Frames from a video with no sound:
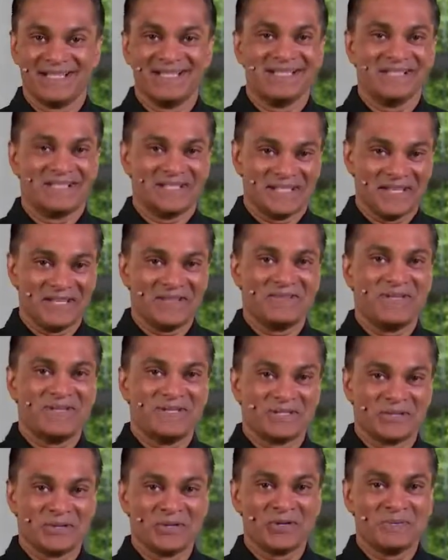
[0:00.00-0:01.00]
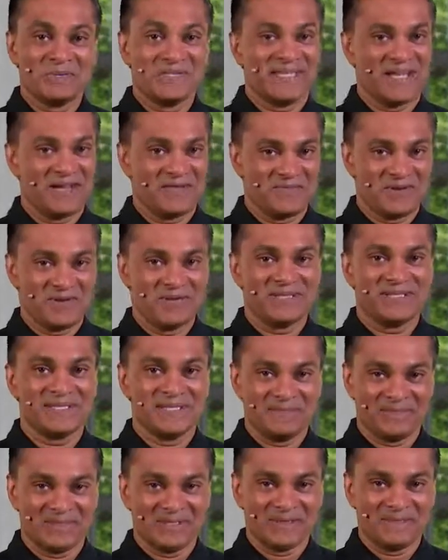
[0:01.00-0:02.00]
Again, these terms sound very
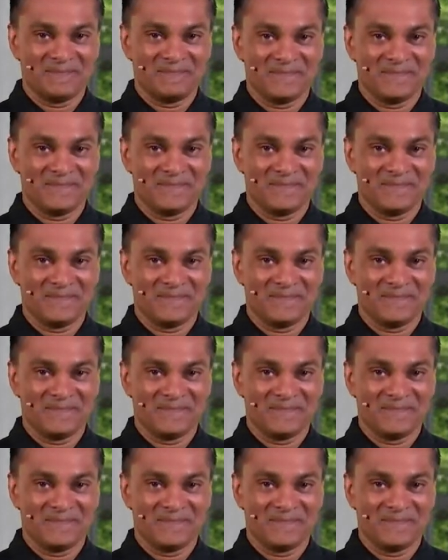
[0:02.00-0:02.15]
similar.